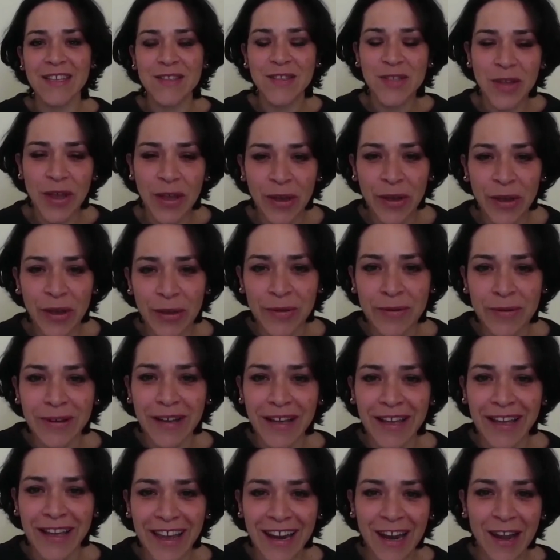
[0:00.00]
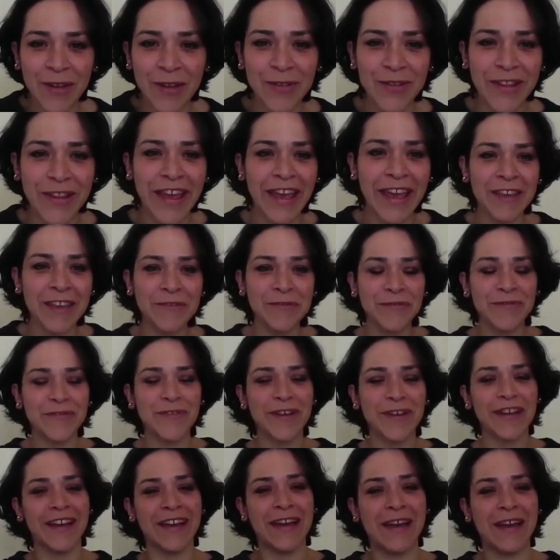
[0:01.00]
so hello, Dave.
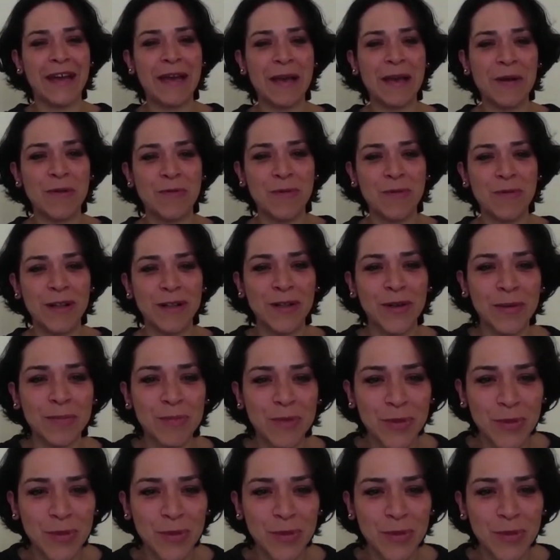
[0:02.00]
Welcome